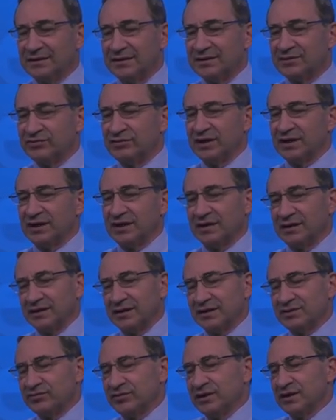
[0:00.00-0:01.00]
It's
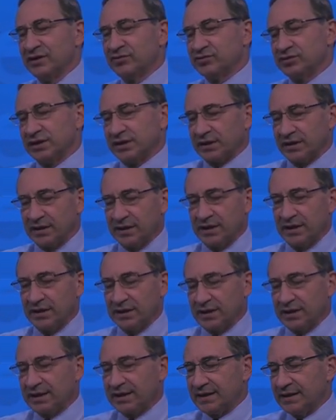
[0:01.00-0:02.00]
really interesting. The